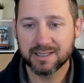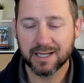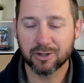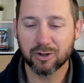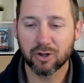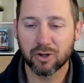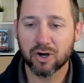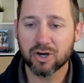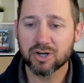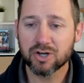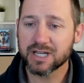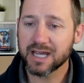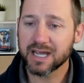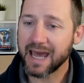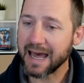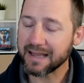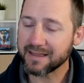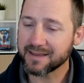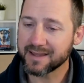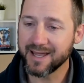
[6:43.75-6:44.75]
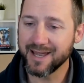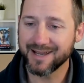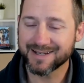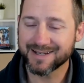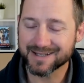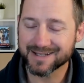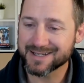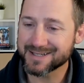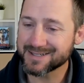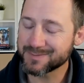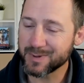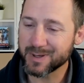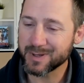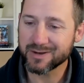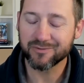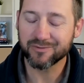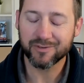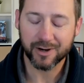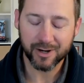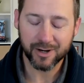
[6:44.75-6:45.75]
and a large cat that has
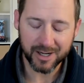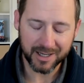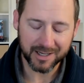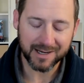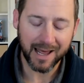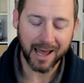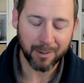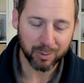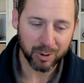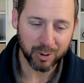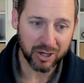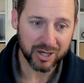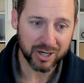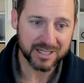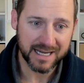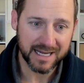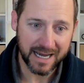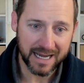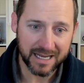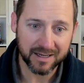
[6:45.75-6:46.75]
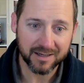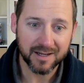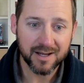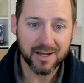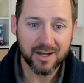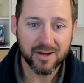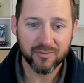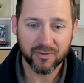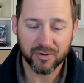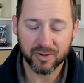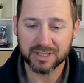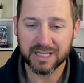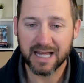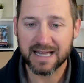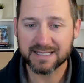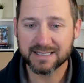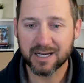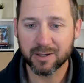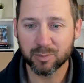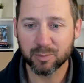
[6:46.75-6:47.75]
been very unhappily on a diet for the
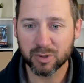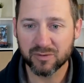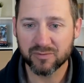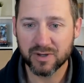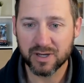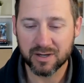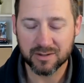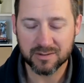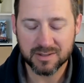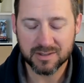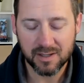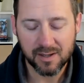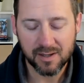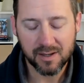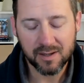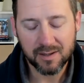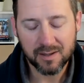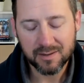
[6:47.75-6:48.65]
last couple of years